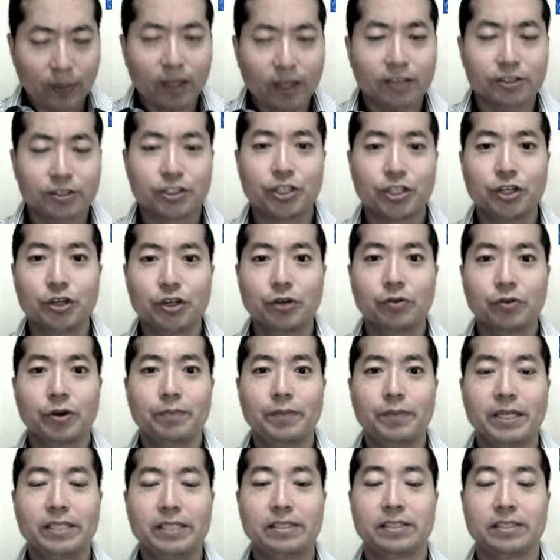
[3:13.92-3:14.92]
Two
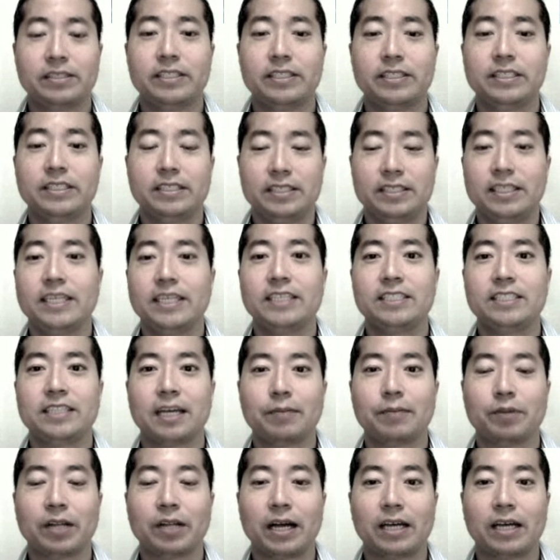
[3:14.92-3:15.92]
would be to
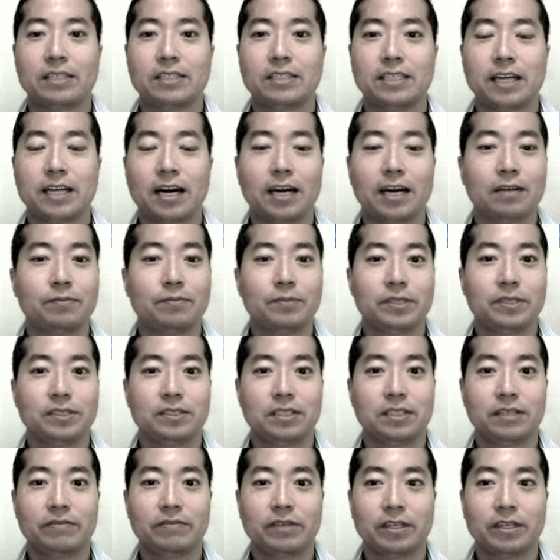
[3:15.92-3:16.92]
destabilize
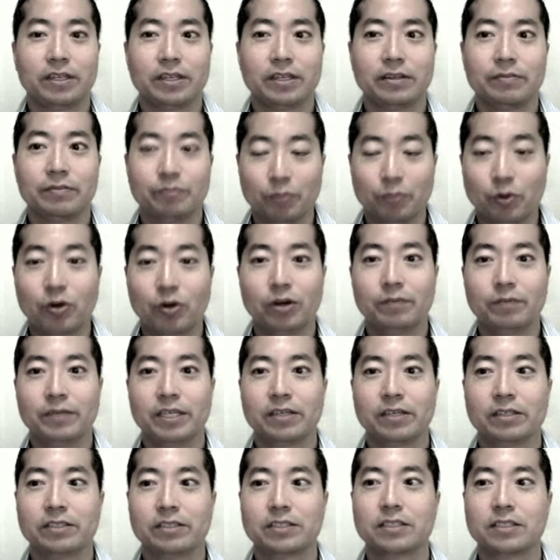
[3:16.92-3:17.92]
economies even more,
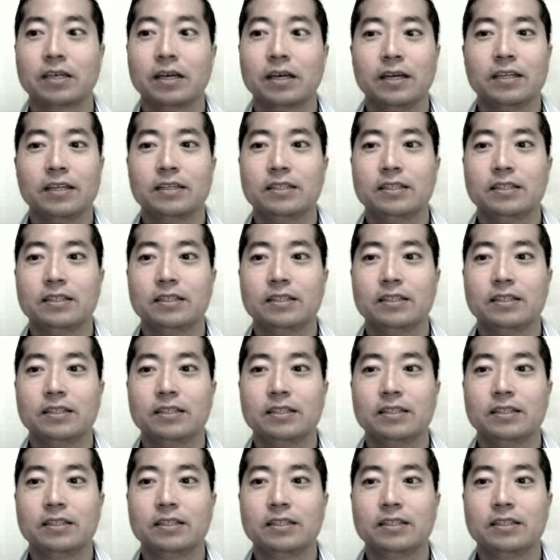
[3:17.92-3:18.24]
because